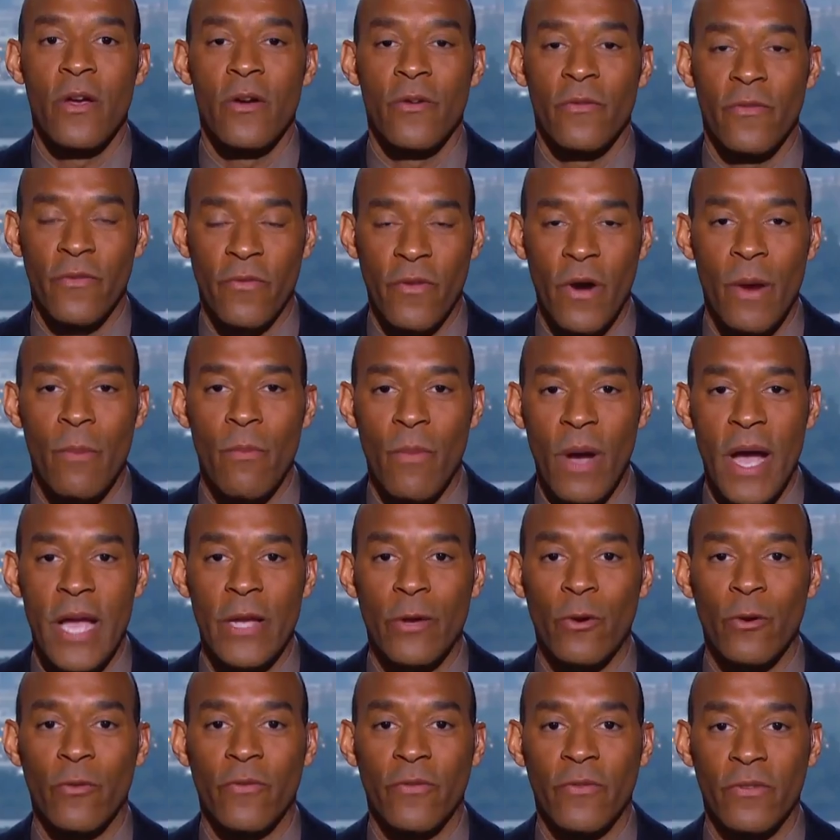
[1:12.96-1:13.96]
And
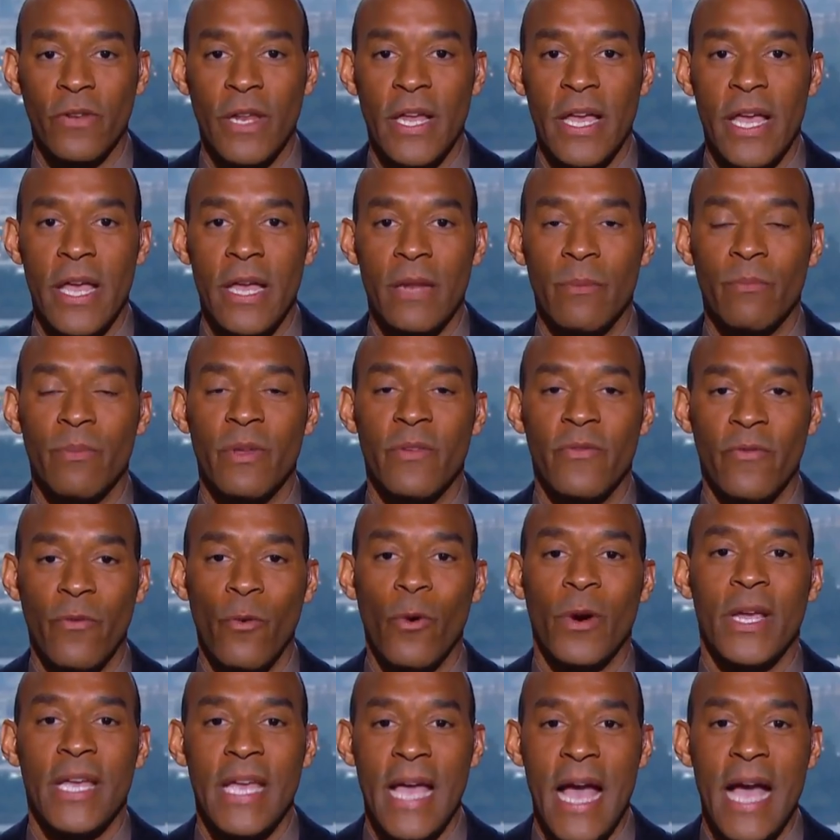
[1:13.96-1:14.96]
political analyst Eric
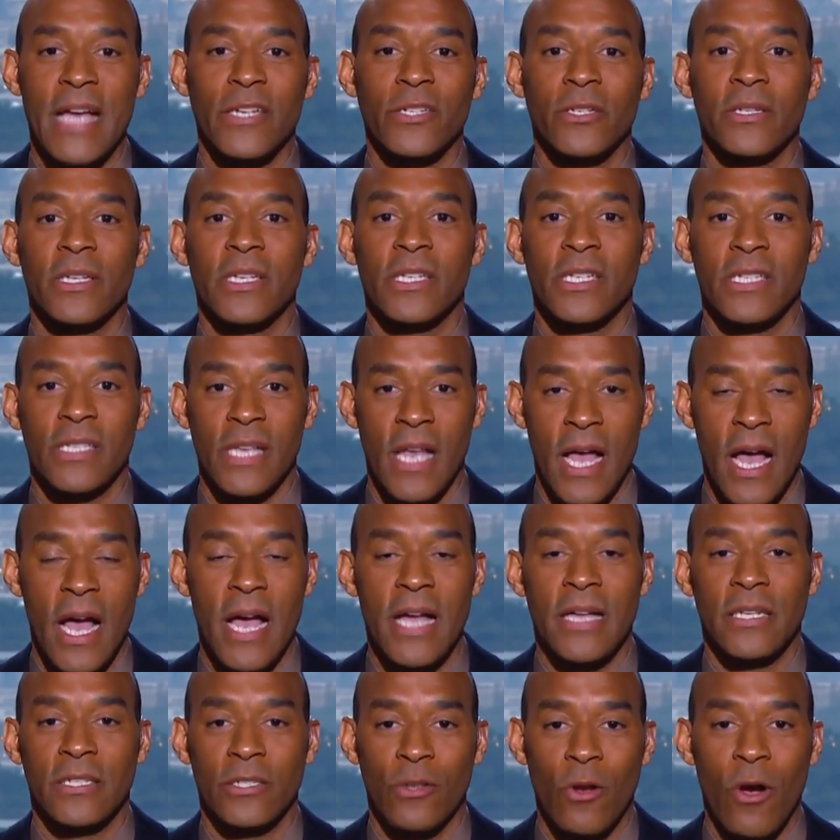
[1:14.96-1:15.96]
Ham says he's
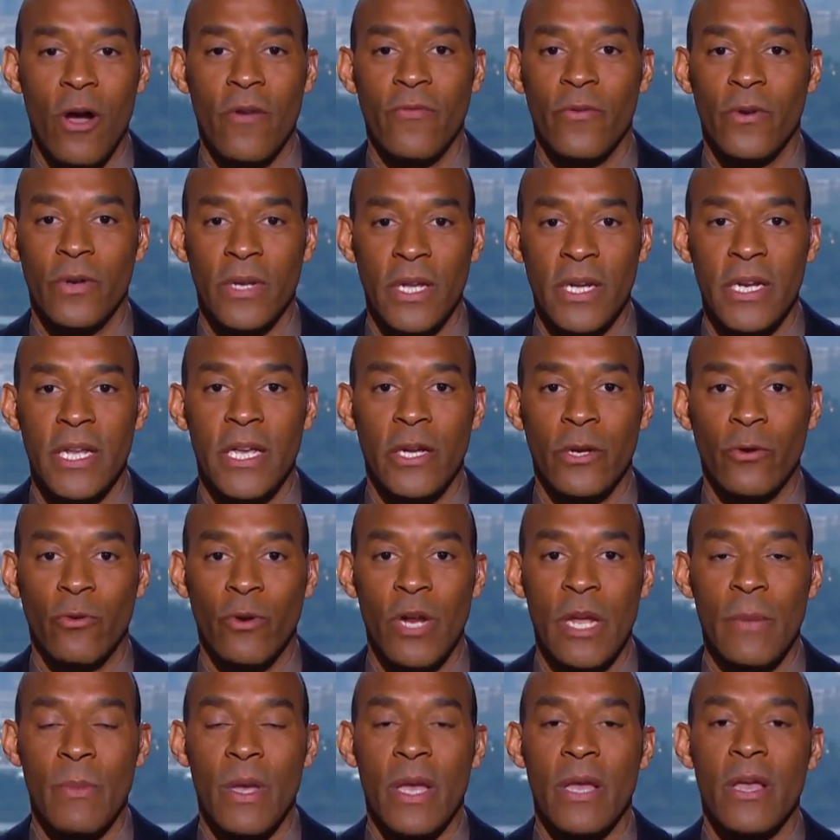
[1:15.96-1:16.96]
clearly the
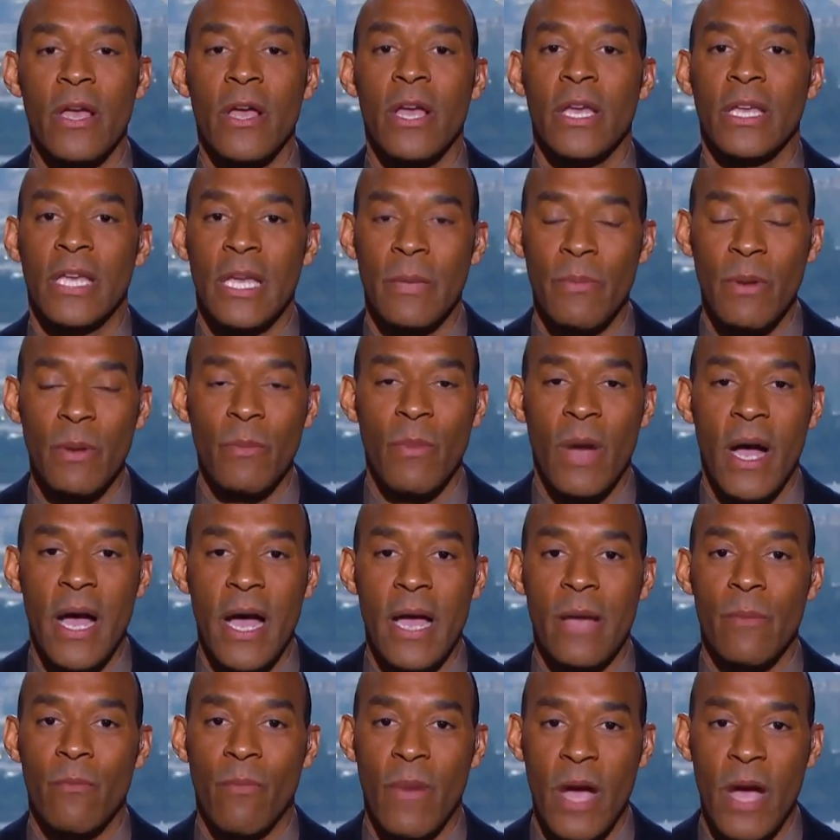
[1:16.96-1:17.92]
most significant.